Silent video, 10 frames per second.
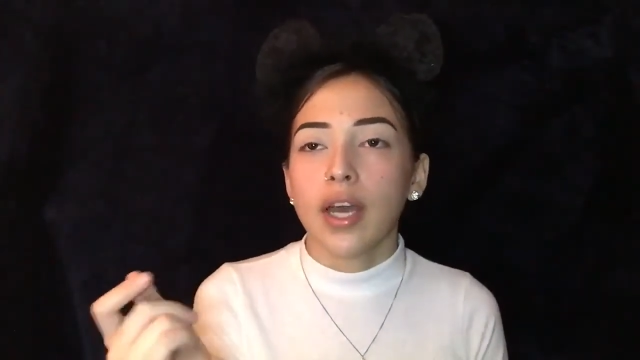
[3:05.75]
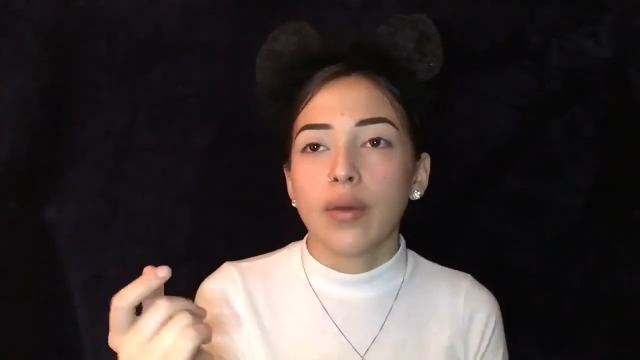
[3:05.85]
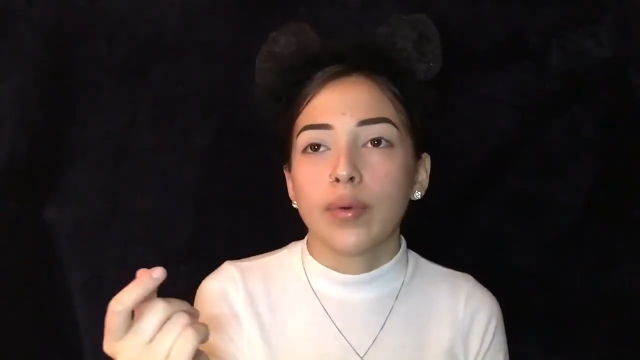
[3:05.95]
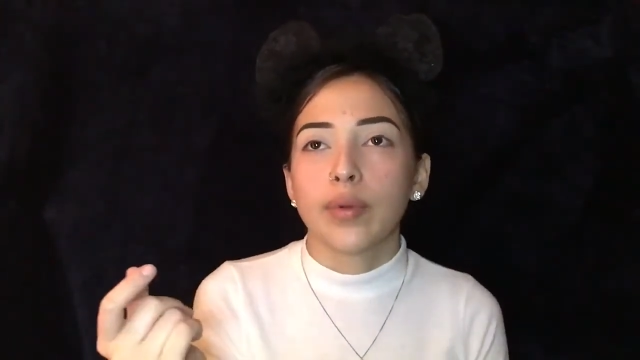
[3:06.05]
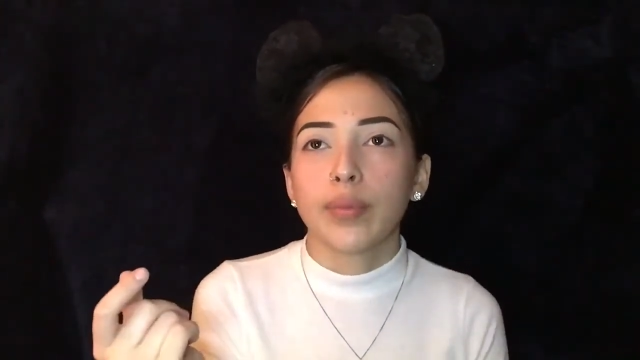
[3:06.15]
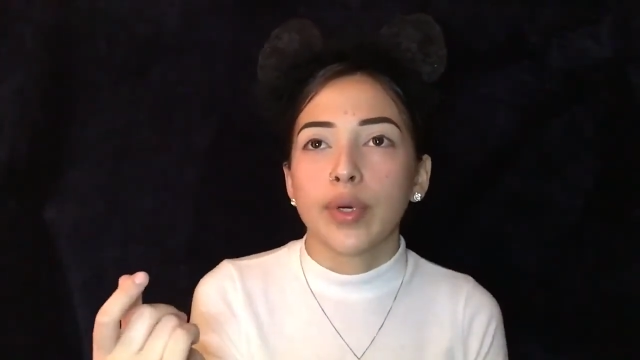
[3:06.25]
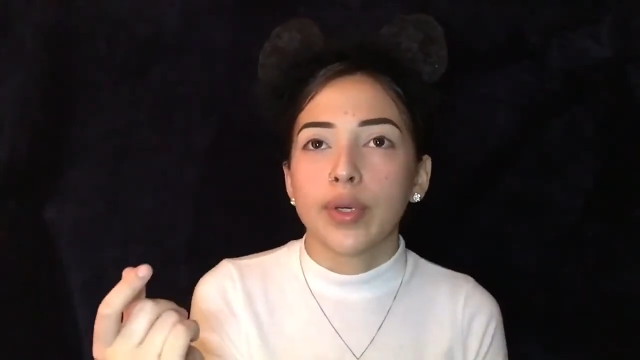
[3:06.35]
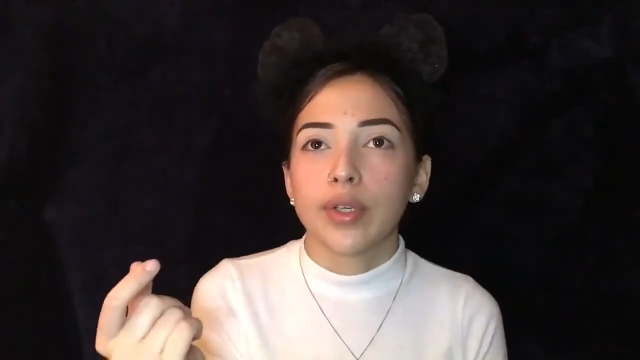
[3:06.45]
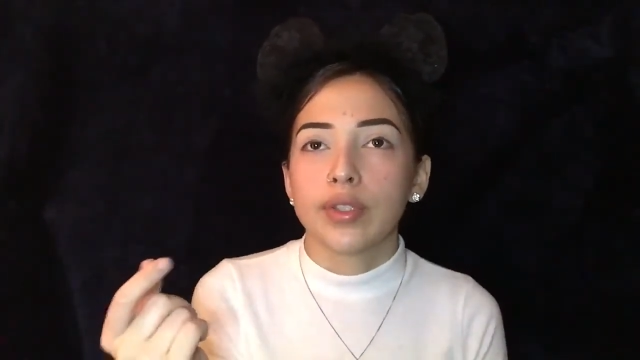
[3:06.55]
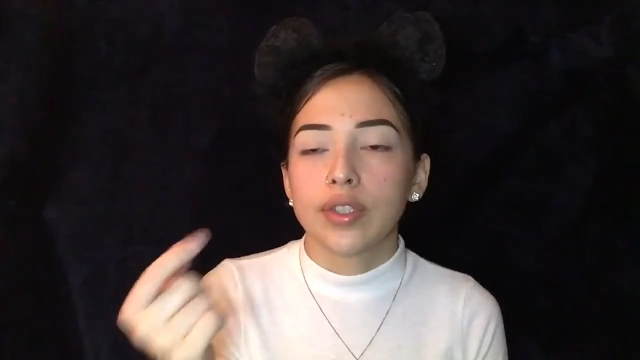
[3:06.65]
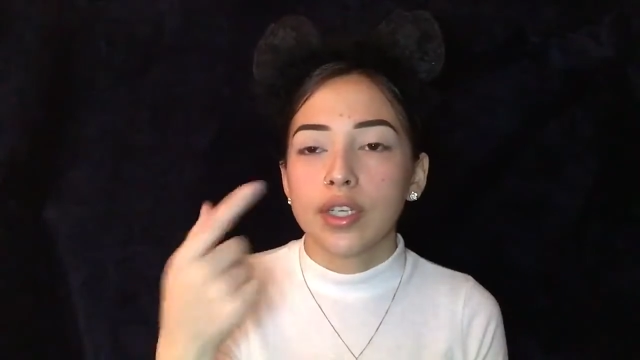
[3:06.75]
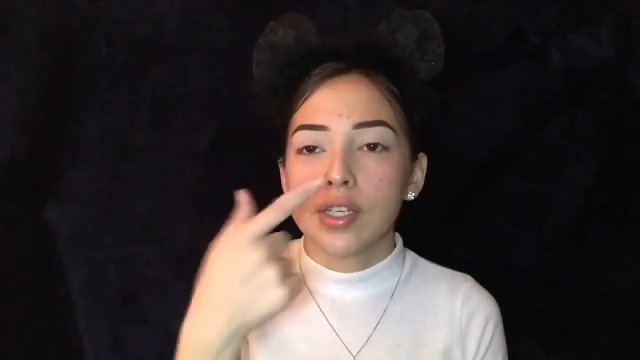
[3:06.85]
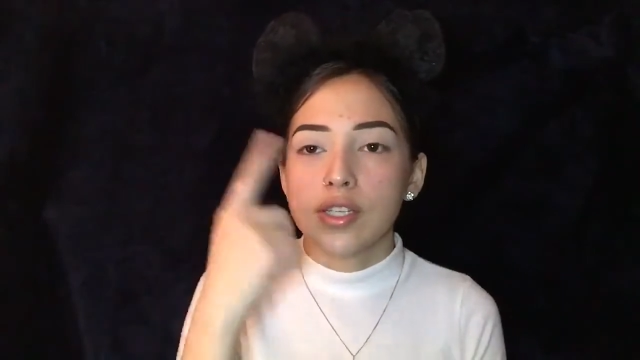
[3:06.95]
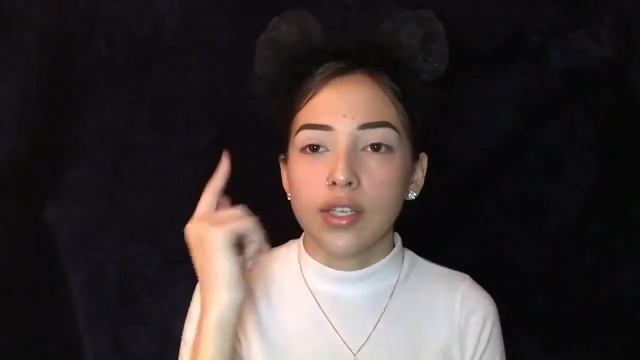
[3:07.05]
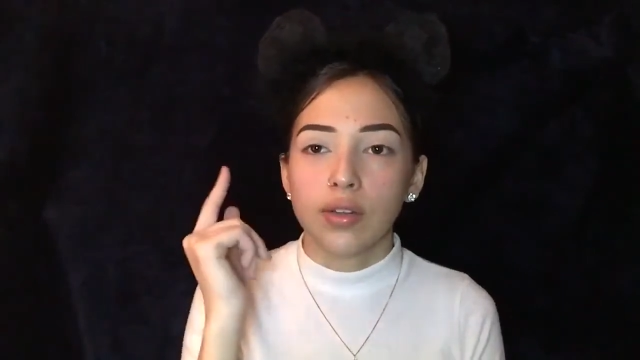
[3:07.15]
I would put the
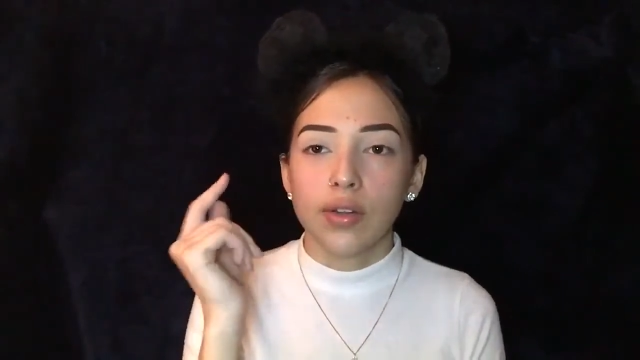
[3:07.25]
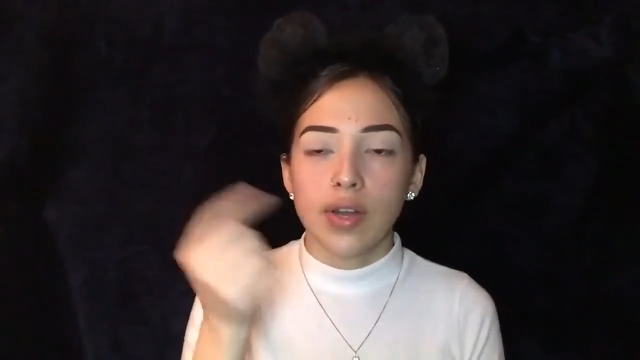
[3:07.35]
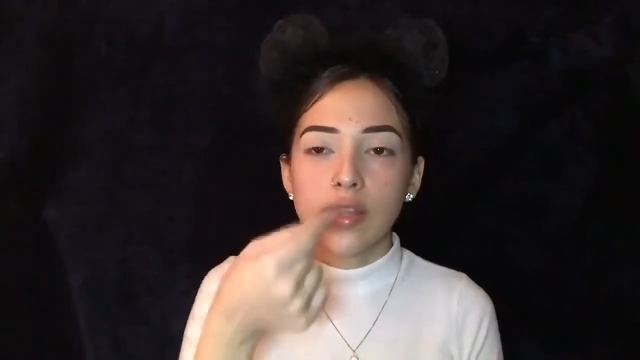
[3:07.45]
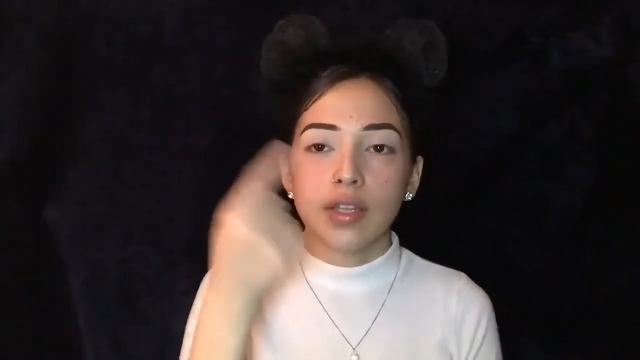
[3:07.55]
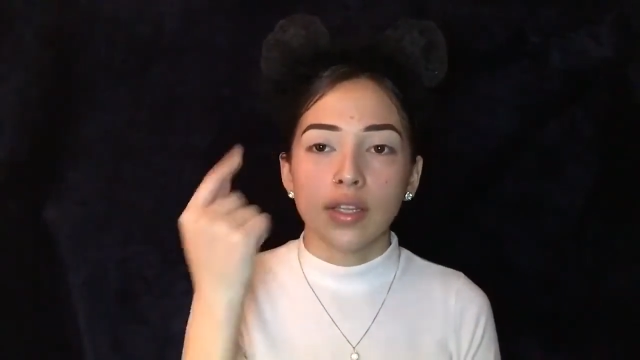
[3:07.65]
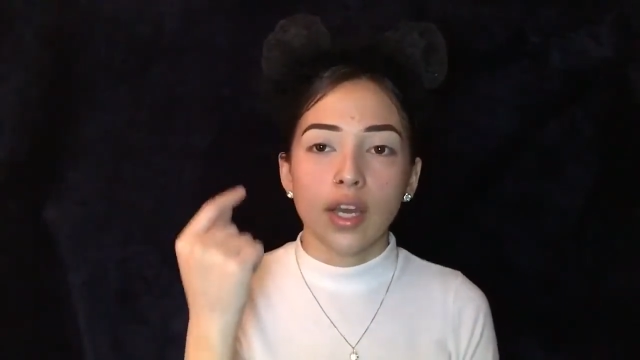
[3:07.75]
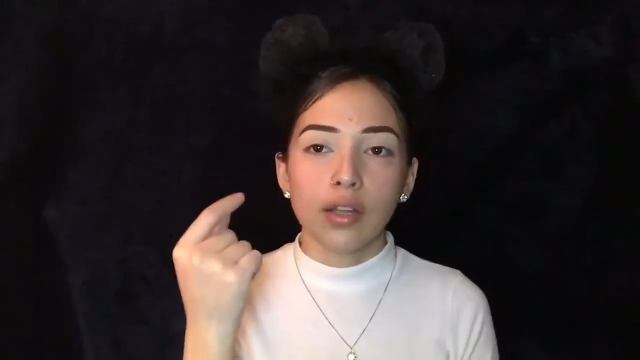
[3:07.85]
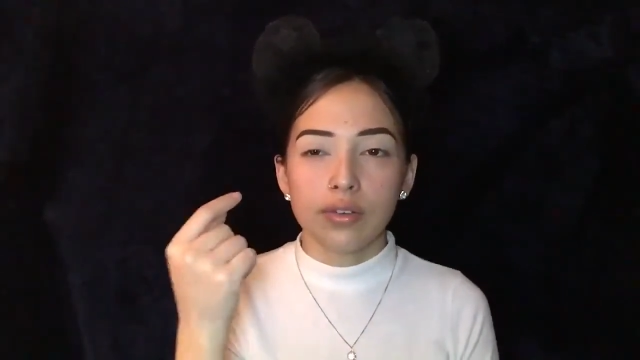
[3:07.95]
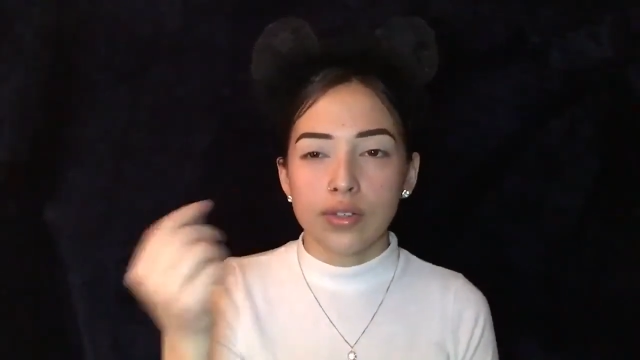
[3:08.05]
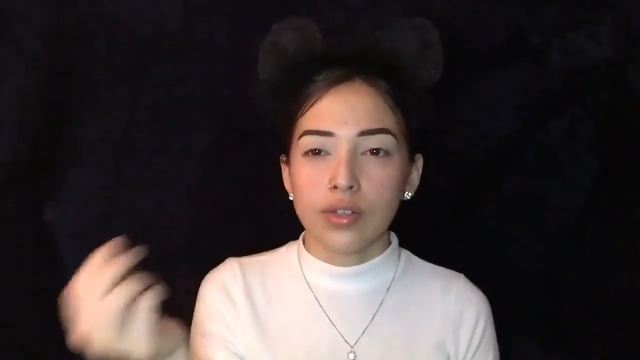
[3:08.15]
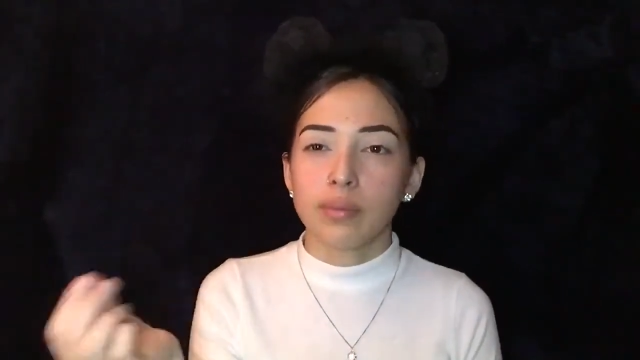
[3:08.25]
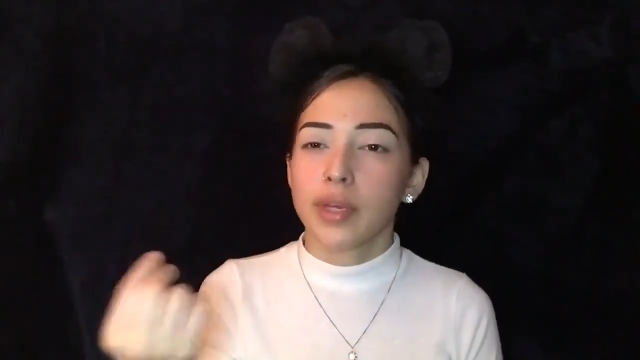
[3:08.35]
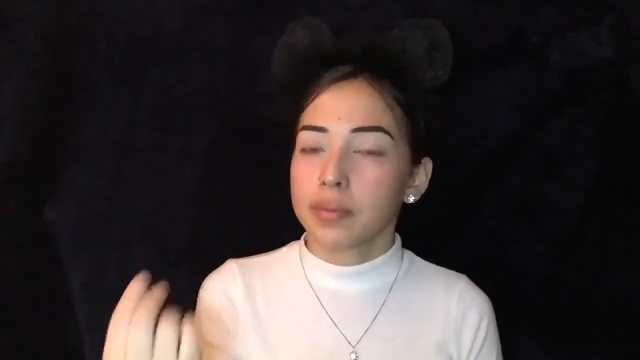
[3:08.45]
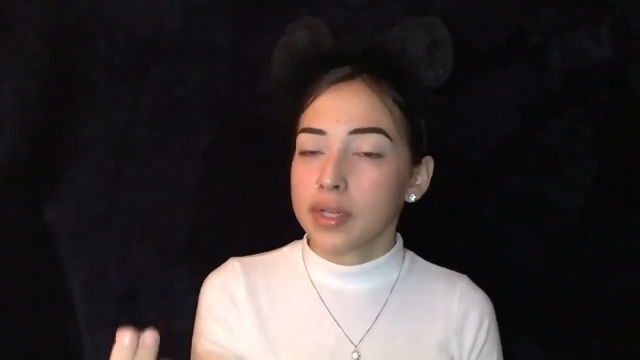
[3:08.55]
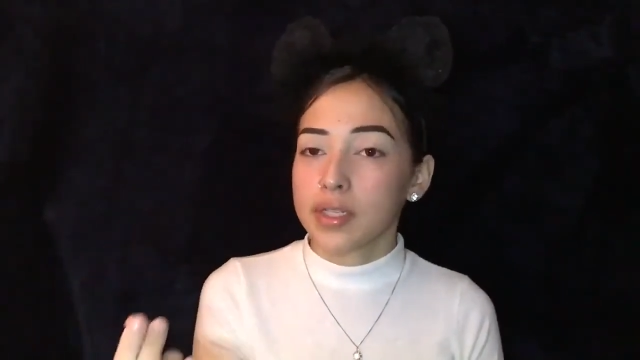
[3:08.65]
concealer and then the colors so the
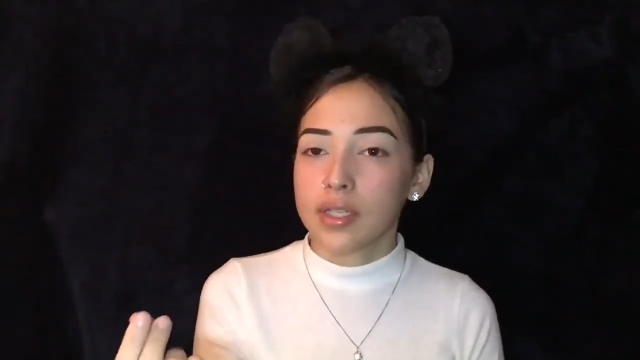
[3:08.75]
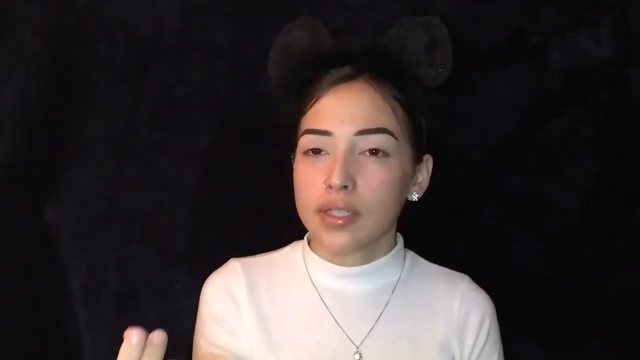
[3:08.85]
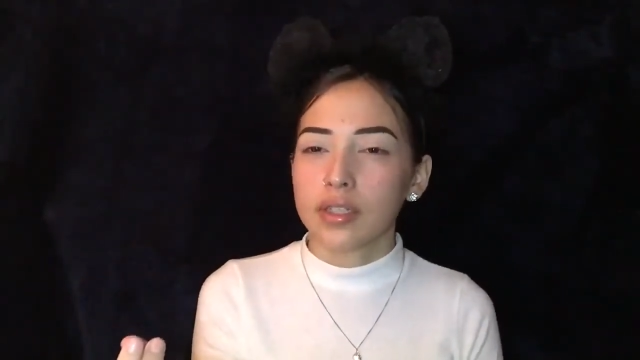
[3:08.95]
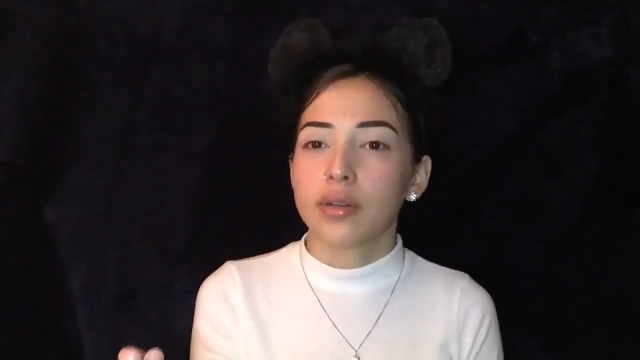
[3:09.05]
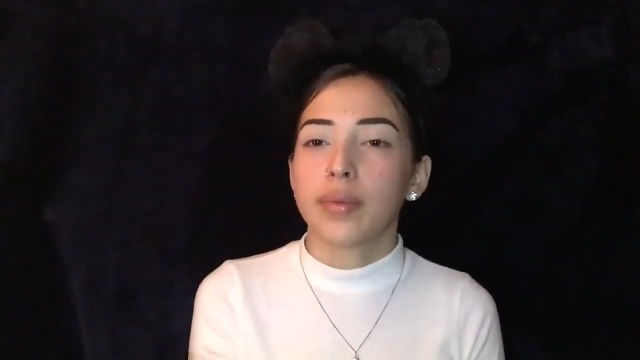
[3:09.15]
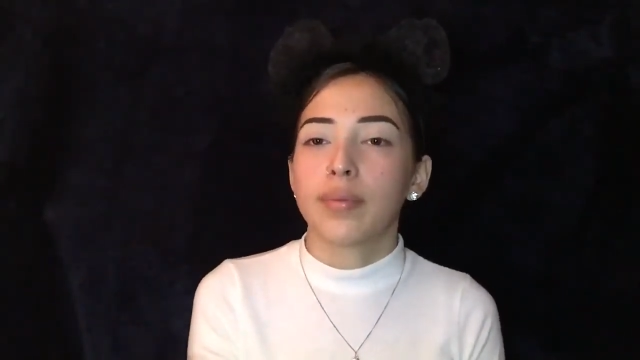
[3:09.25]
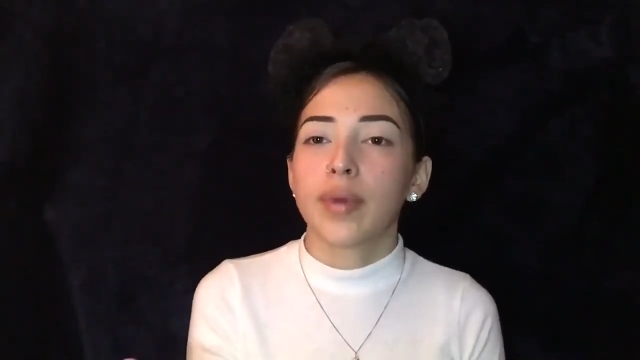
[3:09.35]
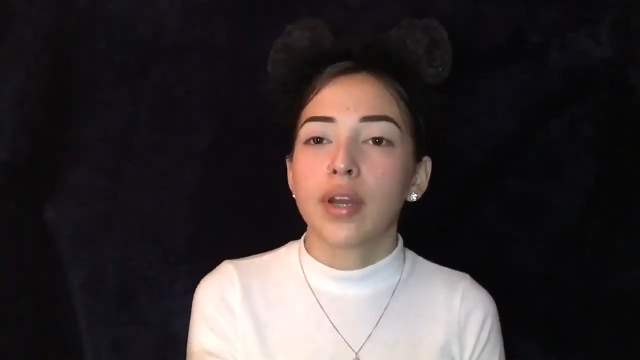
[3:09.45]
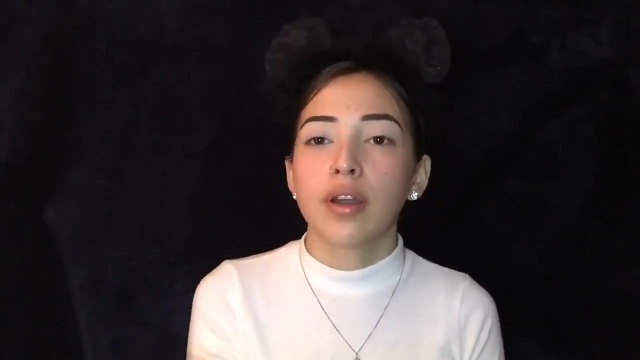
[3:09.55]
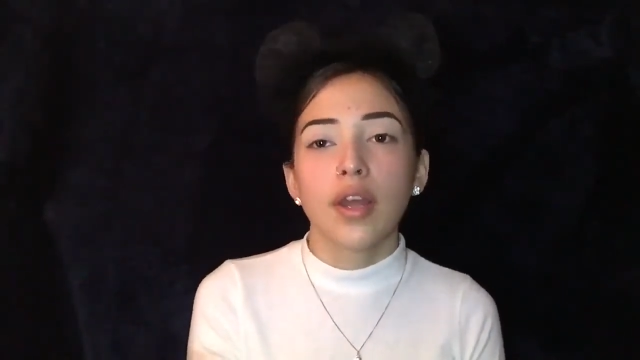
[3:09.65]
pigment sticks a little bit better.